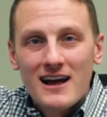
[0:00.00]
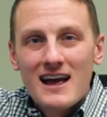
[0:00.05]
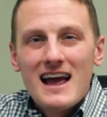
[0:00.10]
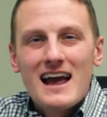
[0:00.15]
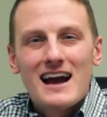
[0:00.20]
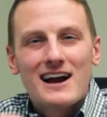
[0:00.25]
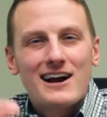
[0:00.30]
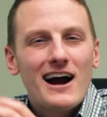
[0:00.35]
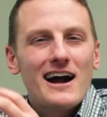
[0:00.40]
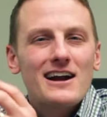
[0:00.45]

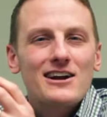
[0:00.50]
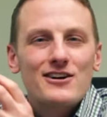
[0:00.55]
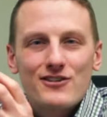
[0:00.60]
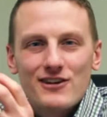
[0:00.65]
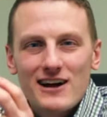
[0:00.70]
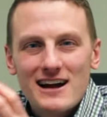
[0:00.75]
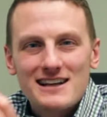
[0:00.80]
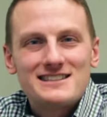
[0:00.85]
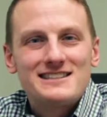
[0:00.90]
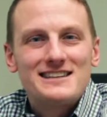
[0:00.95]
It kind of
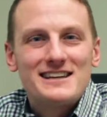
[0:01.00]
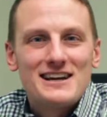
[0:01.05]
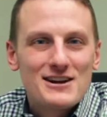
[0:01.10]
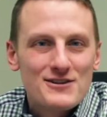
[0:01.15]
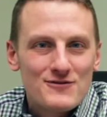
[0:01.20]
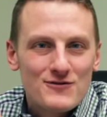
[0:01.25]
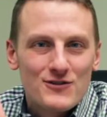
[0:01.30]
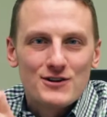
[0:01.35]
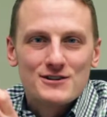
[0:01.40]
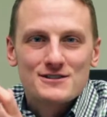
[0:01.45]
creates the
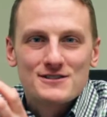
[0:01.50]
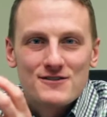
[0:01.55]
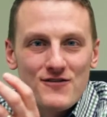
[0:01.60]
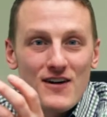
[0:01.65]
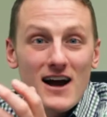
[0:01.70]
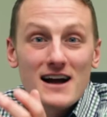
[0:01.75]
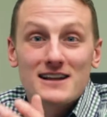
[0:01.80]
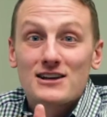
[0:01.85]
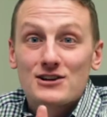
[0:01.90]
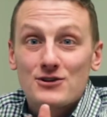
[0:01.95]
inverse
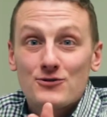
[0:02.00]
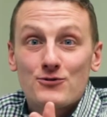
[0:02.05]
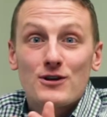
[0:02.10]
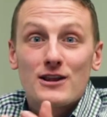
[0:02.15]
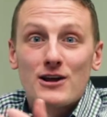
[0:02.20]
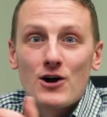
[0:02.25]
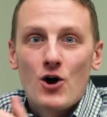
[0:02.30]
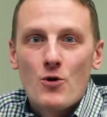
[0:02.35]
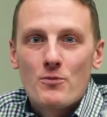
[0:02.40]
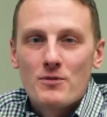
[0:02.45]
effect that you're really
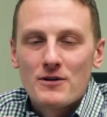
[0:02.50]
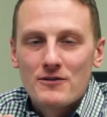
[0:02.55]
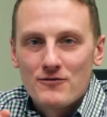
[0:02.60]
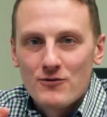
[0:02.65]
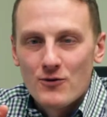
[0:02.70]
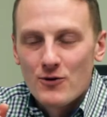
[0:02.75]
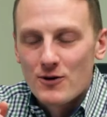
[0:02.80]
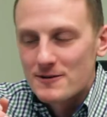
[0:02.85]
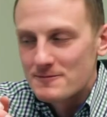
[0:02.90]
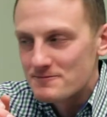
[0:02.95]
hoping
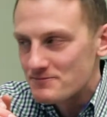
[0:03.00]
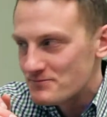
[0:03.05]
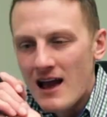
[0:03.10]
for.